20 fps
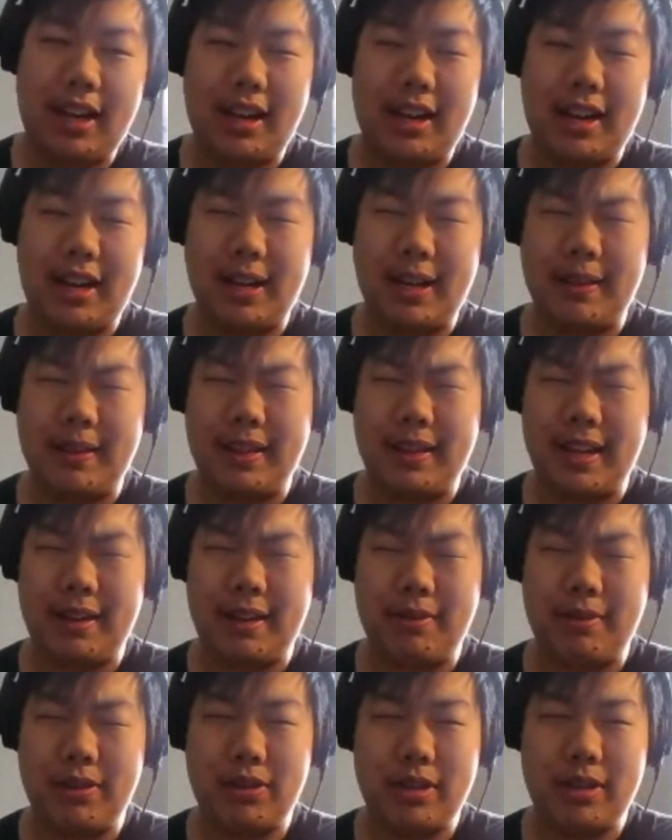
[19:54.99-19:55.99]
uh,
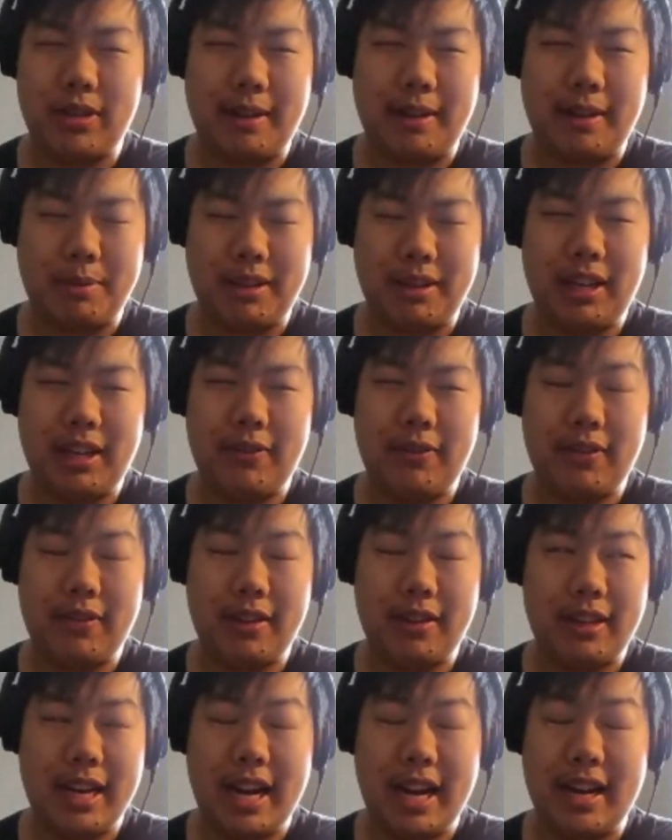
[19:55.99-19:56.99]
thing, which I
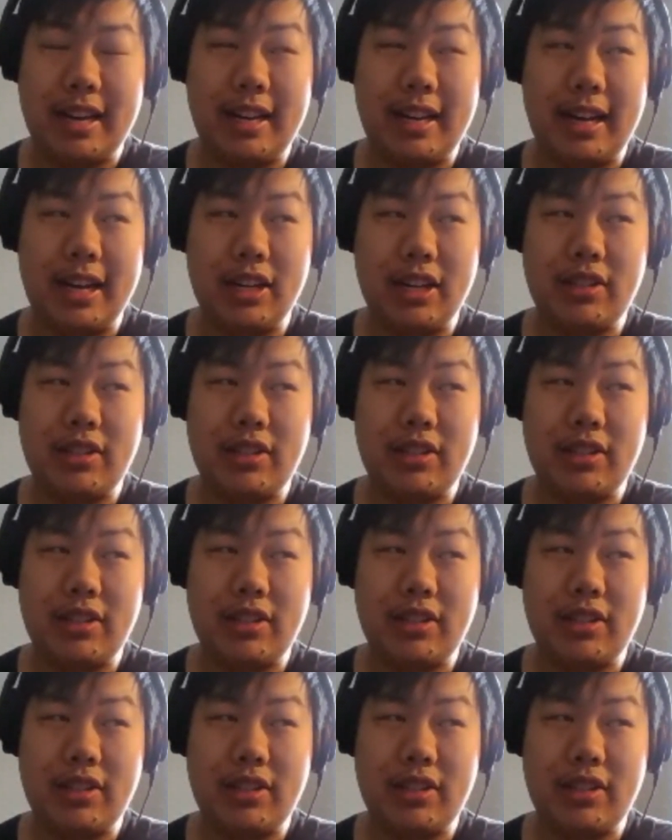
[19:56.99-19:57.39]
believe, yeah,